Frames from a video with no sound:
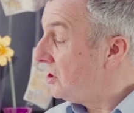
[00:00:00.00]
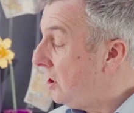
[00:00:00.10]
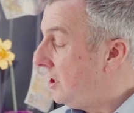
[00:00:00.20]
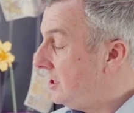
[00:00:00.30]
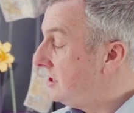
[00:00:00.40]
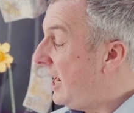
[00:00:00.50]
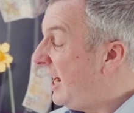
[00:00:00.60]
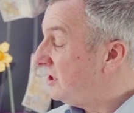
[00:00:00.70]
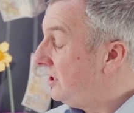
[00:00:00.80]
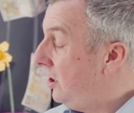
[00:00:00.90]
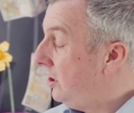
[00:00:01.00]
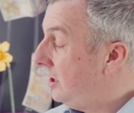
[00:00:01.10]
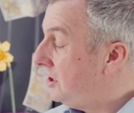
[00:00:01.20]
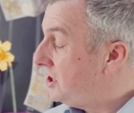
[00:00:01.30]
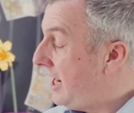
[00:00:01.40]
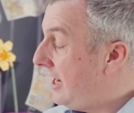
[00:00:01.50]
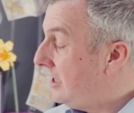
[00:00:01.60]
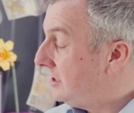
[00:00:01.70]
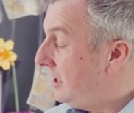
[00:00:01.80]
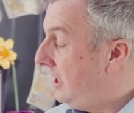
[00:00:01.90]
owners actually own the
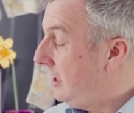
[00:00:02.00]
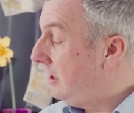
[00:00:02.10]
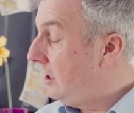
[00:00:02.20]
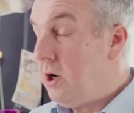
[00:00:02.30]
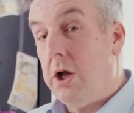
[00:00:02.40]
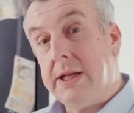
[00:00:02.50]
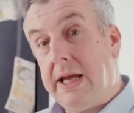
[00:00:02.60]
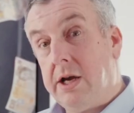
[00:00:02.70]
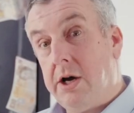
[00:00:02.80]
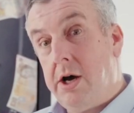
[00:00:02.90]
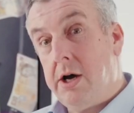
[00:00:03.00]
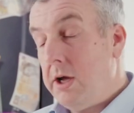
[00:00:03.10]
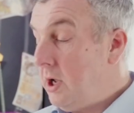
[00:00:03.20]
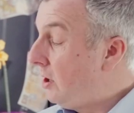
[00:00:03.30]
shares in Holding Co.